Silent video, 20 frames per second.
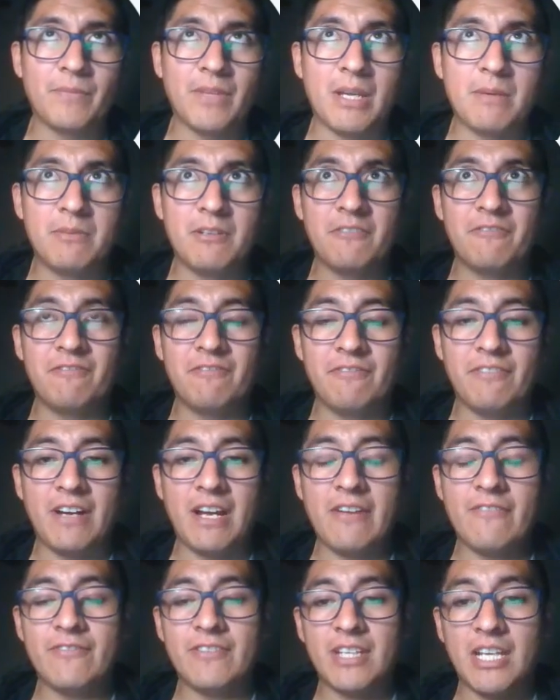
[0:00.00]
every
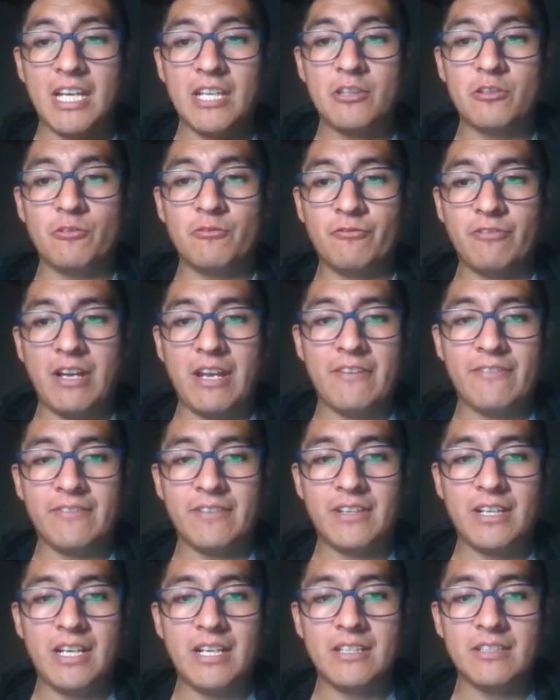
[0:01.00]
5K to
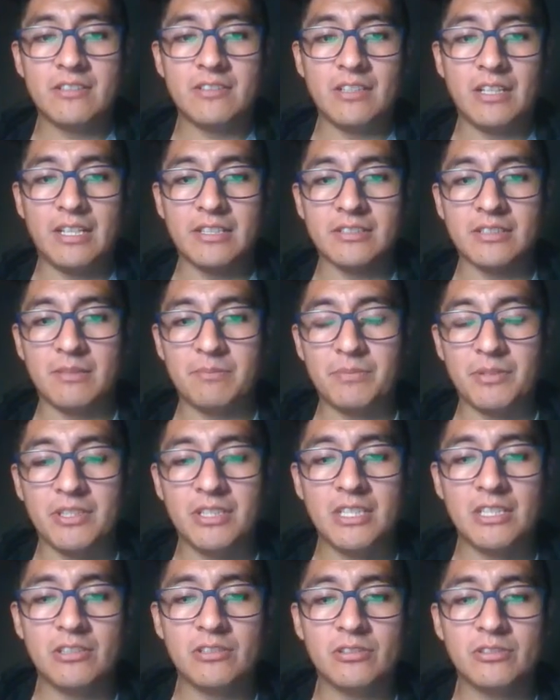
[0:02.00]
5K as a
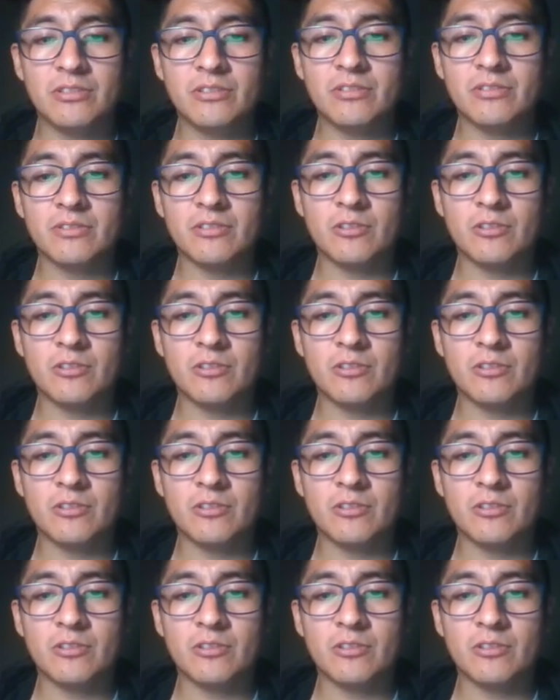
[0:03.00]
predictor,